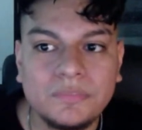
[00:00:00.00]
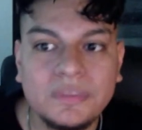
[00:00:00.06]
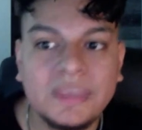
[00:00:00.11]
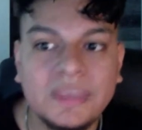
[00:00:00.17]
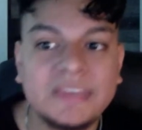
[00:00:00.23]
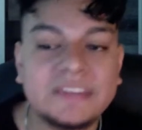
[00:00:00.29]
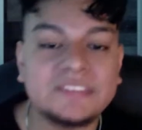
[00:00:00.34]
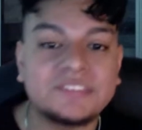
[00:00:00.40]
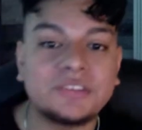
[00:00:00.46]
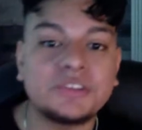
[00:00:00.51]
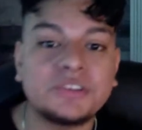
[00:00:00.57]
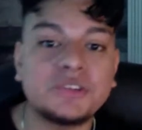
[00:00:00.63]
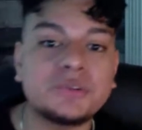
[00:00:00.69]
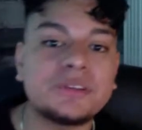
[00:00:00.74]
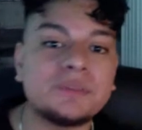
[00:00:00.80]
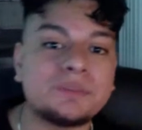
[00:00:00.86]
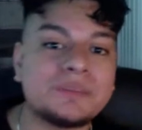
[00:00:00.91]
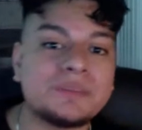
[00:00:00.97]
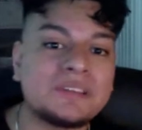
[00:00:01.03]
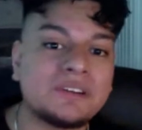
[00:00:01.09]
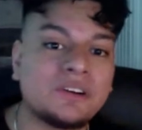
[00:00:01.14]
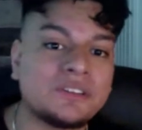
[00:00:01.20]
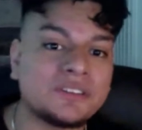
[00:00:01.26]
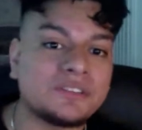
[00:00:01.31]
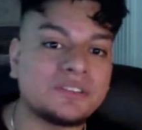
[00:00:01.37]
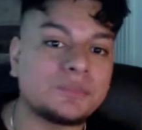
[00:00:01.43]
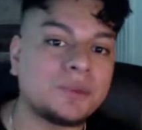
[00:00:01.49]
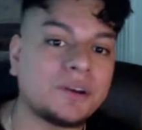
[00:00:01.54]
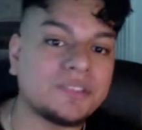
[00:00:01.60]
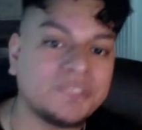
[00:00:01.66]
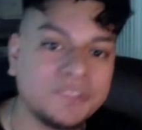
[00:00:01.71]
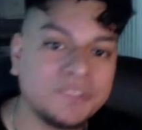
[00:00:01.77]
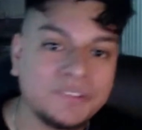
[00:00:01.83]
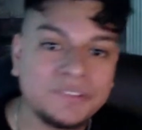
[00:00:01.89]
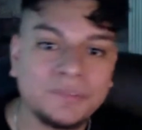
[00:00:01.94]
And until you can beat all these
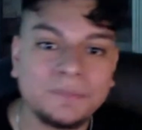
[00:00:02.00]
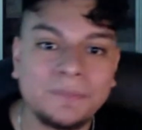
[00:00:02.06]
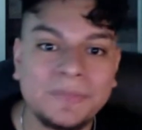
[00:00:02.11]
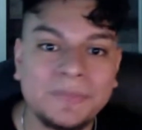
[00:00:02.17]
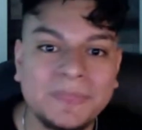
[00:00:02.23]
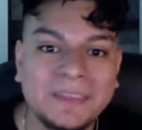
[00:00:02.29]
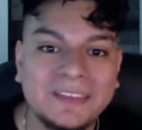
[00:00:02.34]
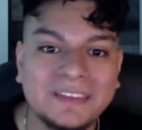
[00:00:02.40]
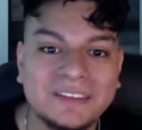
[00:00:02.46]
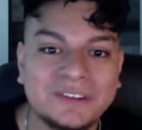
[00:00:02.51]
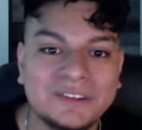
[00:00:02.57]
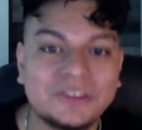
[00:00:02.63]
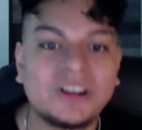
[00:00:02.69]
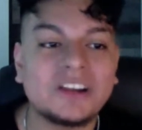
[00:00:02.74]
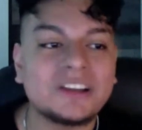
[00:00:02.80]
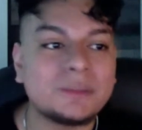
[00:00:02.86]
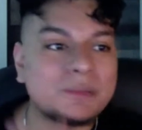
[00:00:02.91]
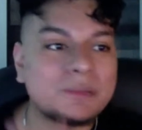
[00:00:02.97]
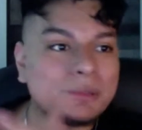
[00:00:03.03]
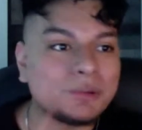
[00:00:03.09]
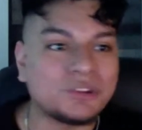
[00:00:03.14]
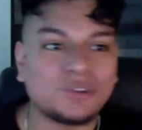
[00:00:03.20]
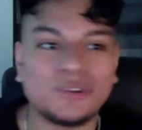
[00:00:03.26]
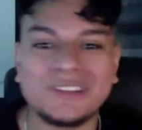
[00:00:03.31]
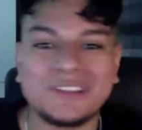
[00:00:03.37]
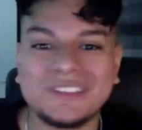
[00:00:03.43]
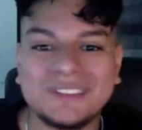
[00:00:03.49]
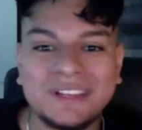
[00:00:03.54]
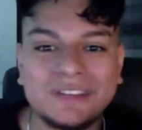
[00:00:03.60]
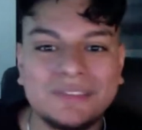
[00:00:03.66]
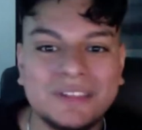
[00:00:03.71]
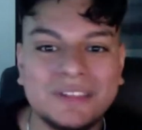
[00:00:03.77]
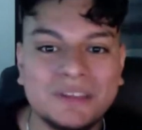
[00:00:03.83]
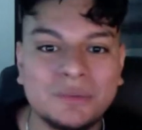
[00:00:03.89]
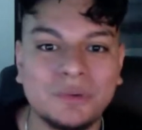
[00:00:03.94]
bosses, you're not going to be able to create the
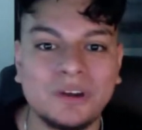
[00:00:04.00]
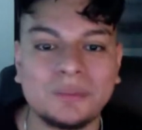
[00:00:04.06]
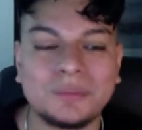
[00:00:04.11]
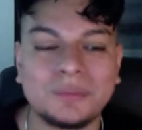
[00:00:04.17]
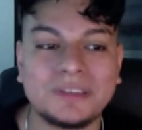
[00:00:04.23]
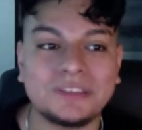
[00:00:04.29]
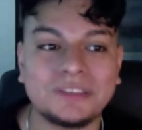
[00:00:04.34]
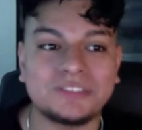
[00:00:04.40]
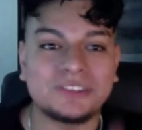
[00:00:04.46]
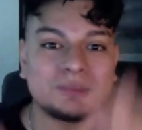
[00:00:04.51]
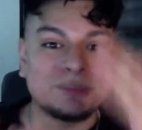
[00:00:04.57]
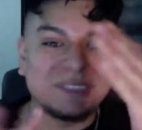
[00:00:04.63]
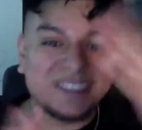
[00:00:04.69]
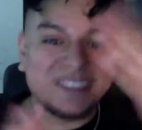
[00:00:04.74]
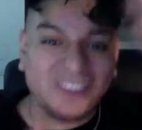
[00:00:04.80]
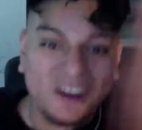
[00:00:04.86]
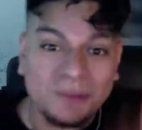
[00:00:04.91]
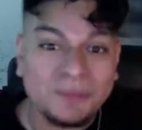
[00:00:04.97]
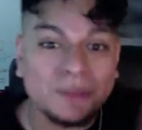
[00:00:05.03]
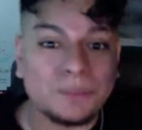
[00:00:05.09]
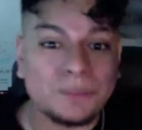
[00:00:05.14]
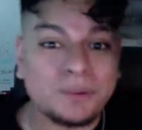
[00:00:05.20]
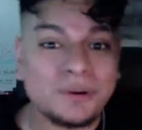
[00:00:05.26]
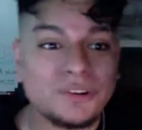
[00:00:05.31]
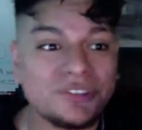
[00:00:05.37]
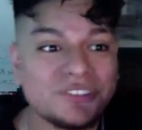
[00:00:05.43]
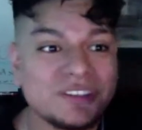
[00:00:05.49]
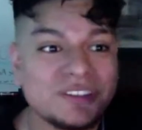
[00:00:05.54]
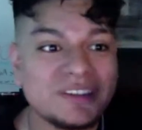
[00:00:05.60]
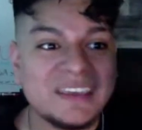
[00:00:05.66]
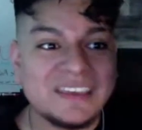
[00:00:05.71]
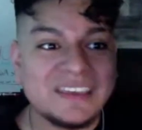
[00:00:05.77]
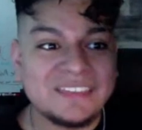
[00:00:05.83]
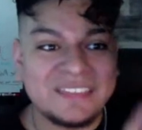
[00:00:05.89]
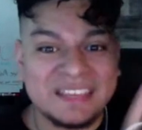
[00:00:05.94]
life that you want because to become the
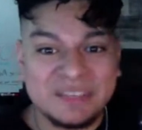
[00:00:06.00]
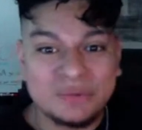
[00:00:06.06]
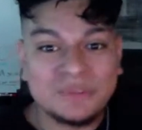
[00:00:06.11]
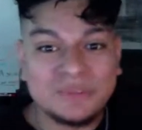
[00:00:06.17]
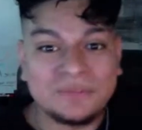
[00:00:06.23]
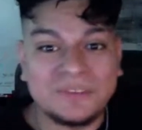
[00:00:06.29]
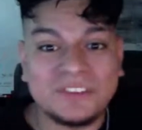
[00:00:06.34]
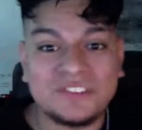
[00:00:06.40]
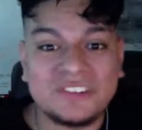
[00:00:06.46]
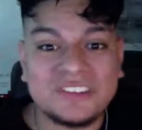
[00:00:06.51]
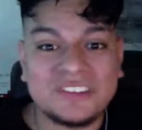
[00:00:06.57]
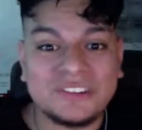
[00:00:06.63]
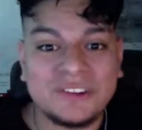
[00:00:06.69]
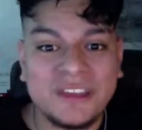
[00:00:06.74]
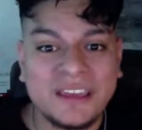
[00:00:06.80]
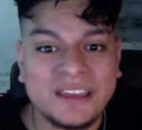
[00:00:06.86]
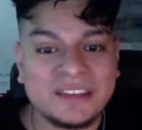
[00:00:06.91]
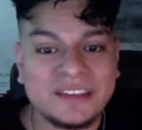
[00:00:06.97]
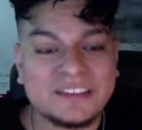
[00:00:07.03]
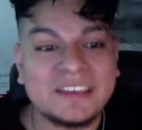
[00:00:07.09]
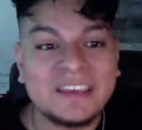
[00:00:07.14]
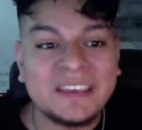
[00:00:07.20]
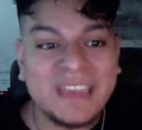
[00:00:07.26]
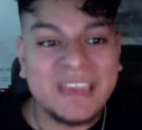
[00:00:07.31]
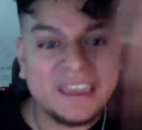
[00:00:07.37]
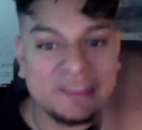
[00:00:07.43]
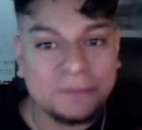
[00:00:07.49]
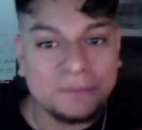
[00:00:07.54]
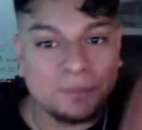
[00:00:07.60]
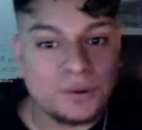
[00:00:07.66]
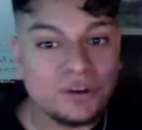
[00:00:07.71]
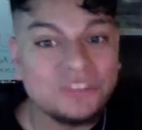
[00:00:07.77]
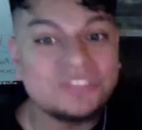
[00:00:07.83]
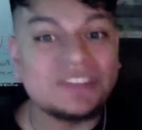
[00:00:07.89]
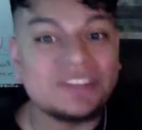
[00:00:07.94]
person that you envision in your head and the
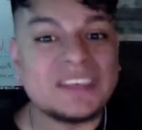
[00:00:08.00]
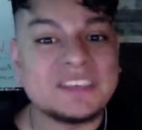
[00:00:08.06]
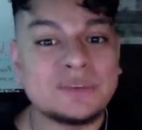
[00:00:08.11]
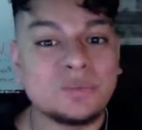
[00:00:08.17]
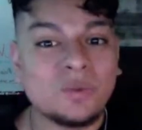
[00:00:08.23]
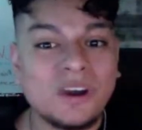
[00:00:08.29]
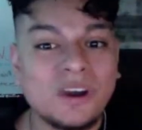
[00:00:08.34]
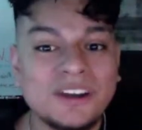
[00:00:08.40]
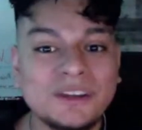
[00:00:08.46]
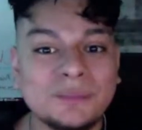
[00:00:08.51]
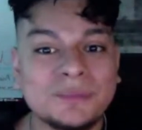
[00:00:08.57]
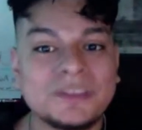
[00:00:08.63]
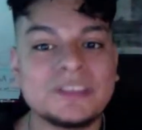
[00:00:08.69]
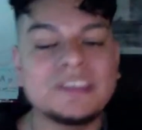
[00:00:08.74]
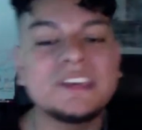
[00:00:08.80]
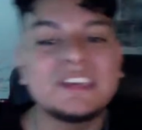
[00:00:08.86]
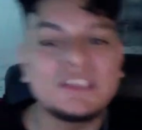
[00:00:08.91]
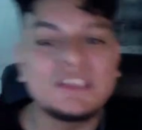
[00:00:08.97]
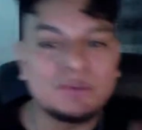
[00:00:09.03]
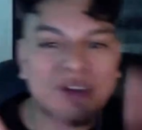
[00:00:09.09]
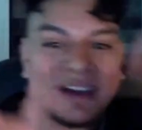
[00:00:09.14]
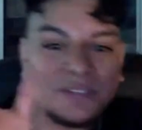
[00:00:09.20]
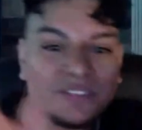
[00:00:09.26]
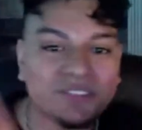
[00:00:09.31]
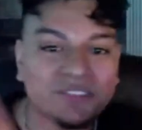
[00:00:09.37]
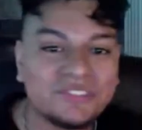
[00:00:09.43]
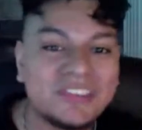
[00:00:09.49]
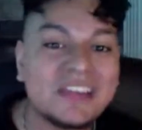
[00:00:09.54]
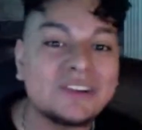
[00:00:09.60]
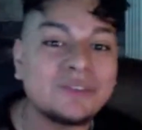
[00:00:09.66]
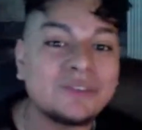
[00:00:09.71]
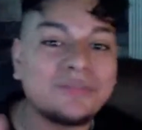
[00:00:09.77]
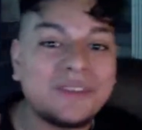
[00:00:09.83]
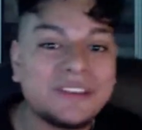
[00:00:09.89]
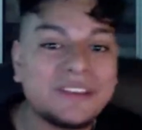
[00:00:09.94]
person that you want to be, you have to
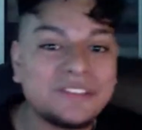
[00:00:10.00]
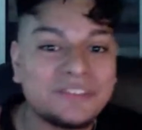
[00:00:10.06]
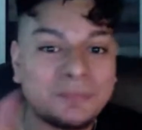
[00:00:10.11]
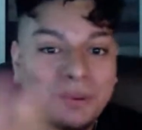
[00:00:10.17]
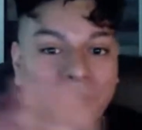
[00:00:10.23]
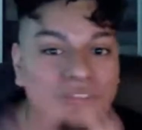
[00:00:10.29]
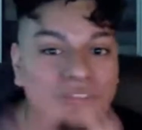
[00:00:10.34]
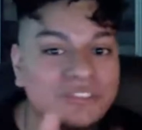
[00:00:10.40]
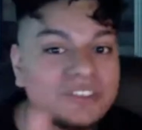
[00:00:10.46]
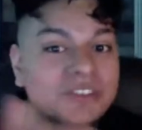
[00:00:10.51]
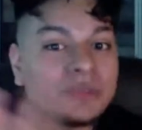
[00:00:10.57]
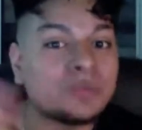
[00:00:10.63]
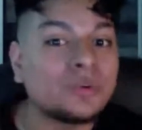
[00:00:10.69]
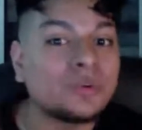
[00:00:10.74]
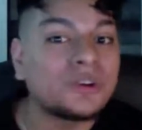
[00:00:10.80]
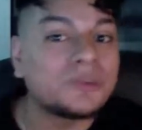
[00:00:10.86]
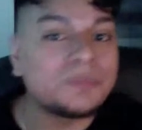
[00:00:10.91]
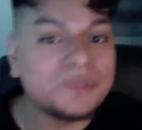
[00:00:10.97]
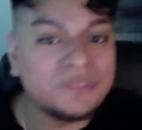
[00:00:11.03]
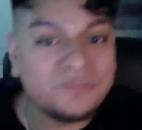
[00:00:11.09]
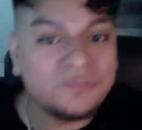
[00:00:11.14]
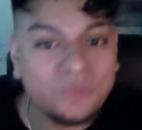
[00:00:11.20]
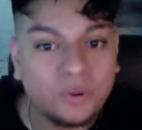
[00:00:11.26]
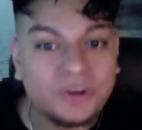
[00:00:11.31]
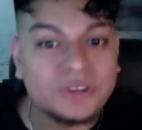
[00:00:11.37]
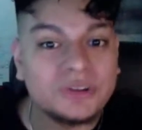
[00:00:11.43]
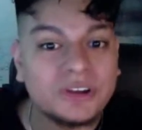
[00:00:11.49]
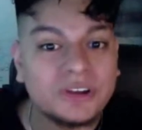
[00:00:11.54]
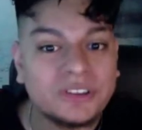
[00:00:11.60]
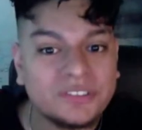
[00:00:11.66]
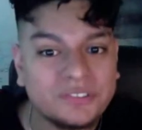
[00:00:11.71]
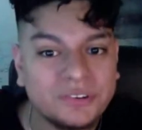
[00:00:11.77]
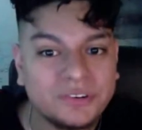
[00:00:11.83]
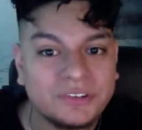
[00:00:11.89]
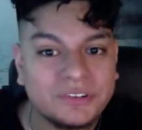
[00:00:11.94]
sacrifice the person you were before you got
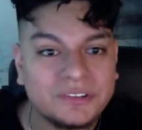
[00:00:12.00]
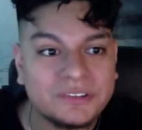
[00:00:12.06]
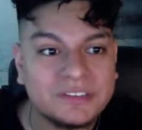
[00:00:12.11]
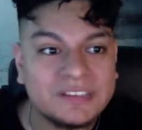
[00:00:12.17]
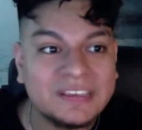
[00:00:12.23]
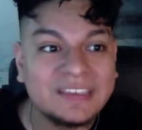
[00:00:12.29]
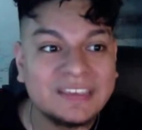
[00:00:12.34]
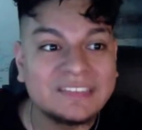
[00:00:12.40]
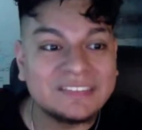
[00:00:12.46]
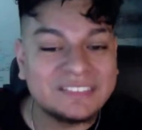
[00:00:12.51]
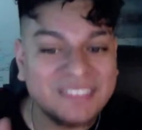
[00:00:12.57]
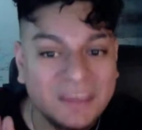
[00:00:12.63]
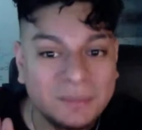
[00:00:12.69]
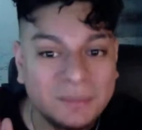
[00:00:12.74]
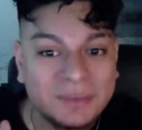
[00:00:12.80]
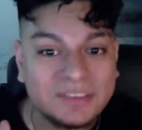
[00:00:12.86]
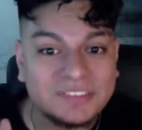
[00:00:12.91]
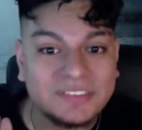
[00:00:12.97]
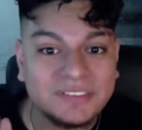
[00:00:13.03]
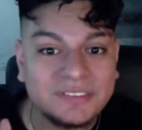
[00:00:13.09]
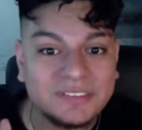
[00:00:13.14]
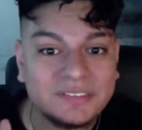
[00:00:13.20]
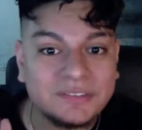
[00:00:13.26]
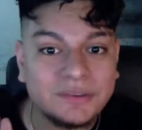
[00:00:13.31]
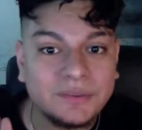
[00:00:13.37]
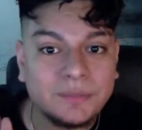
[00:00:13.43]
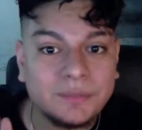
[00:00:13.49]
started. Does that make sense?